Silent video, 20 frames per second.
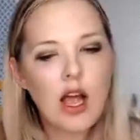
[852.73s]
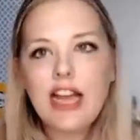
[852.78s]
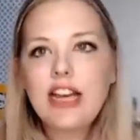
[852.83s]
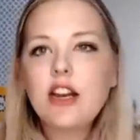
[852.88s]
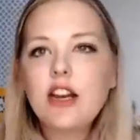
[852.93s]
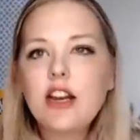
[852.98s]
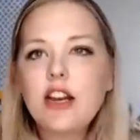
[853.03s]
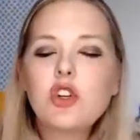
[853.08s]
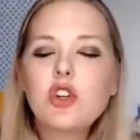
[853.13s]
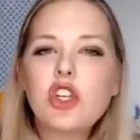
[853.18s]
I
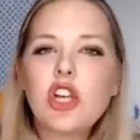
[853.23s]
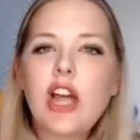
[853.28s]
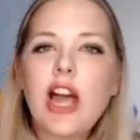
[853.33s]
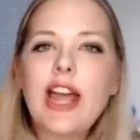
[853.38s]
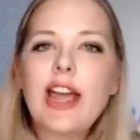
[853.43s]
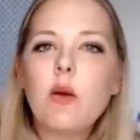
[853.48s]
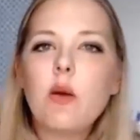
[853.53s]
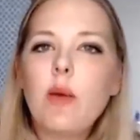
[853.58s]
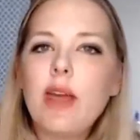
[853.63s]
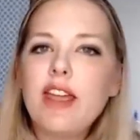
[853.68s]
don't
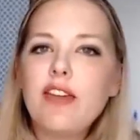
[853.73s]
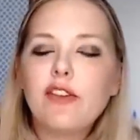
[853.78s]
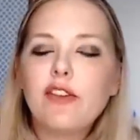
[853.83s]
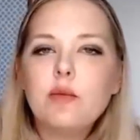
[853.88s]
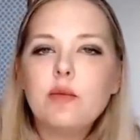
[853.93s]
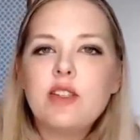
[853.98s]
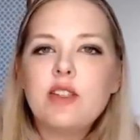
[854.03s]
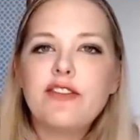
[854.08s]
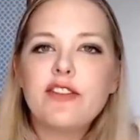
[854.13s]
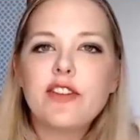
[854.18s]
shy away
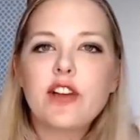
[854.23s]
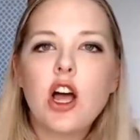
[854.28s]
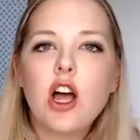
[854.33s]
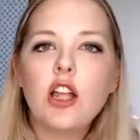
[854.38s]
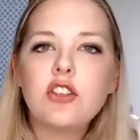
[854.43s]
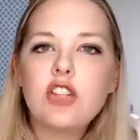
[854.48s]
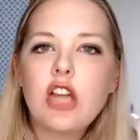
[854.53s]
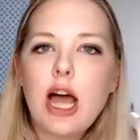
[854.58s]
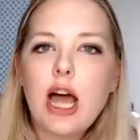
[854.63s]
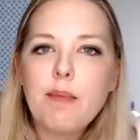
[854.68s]
from
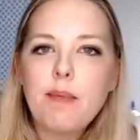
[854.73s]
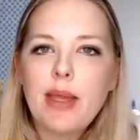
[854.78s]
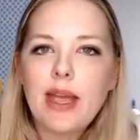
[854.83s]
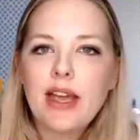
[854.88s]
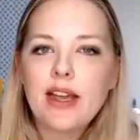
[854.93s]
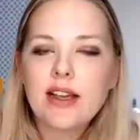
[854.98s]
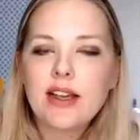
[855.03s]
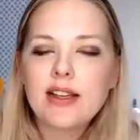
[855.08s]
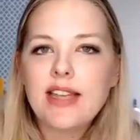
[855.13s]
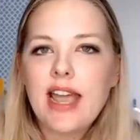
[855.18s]
difficult
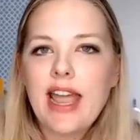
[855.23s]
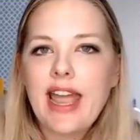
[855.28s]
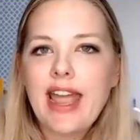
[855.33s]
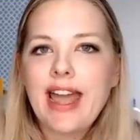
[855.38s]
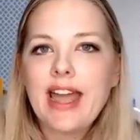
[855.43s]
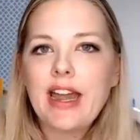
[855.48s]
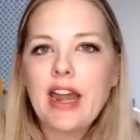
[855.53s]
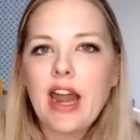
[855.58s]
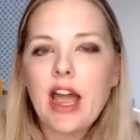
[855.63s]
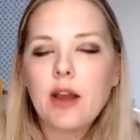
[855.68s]
topics,
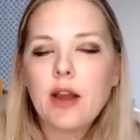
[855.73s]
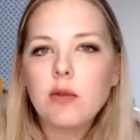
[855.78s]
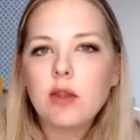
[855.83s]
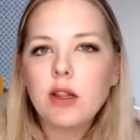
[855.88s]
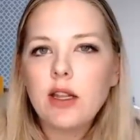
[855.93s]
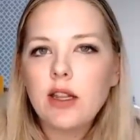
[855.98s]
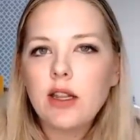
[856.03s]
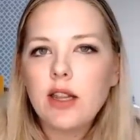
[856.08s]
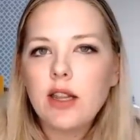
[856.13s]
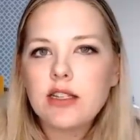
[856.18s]
and I
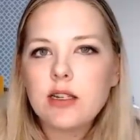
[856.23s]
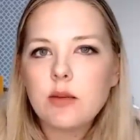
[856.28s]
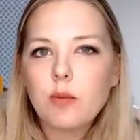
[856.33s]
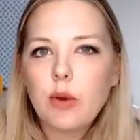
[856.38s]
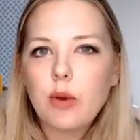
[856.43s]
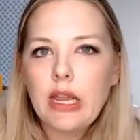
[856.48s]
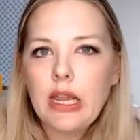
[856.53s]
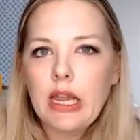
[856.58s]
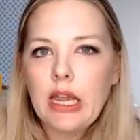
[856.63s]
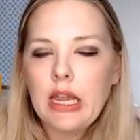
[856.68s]
really like to
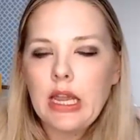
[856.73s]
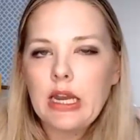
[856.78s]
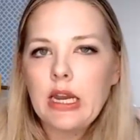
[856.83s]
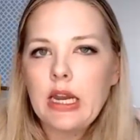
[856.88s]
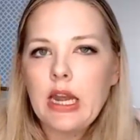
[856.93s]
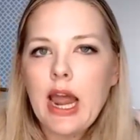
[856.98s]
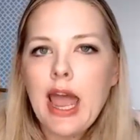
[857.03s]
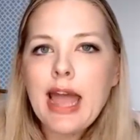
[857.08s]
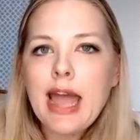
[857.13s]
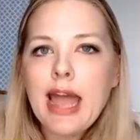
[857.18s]
bring in
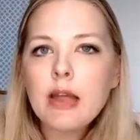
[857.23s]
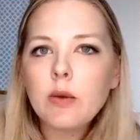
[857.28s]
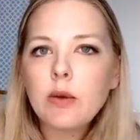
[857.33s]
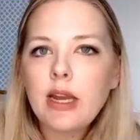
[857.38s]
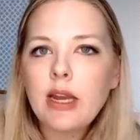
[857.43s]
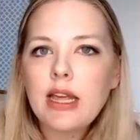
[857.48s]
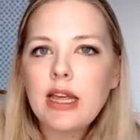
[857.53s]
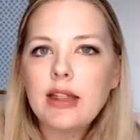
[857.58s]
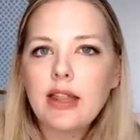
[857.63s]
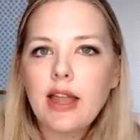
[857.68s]
an
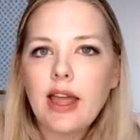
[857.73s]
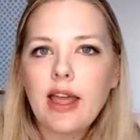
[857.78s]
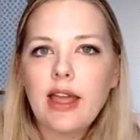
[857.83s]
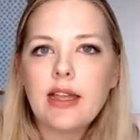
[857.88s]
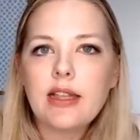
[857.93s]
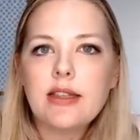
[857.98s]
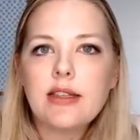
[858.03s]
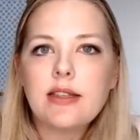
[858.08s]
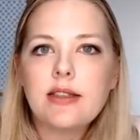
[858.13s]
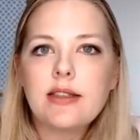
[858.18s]
equity
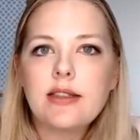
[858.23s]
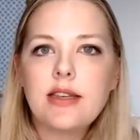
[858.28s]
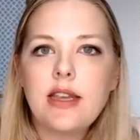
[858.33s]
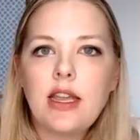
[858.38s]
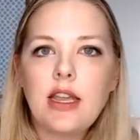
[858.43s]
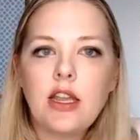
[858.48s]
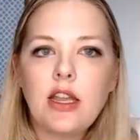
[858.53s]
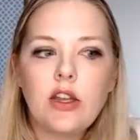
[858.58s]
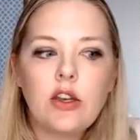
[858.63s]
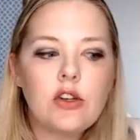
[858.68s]
lens
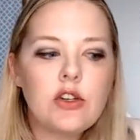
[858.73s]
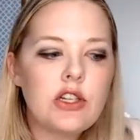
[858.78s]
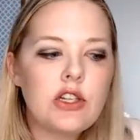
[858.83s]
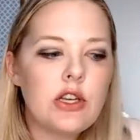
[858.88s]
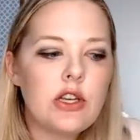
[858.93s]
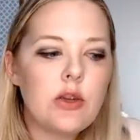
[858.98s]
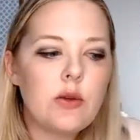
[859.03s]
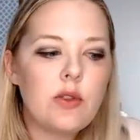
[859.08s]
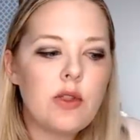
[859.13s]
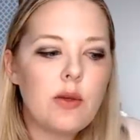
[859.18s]

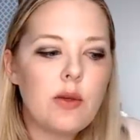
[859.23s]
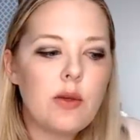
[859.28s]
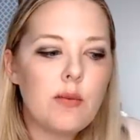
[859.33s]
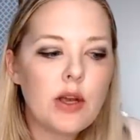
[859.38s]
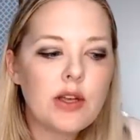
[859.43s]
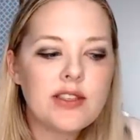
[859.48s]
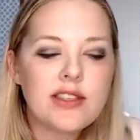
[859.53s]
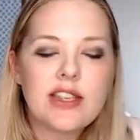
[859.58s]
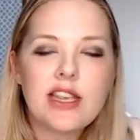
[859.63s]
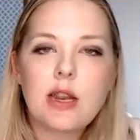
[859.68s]
into the
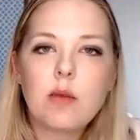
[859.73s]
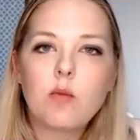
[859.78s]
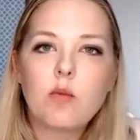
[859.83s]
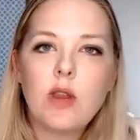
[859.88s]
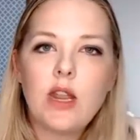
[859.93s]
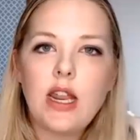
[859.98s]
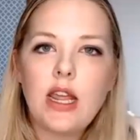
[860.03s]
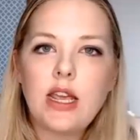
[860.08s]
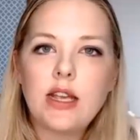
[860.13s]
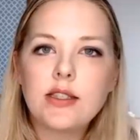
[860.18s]
books that I'm
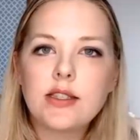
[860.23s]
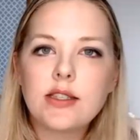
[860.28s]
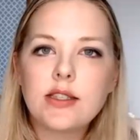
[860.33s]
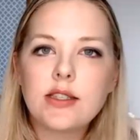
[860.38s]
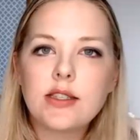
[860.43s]
reading.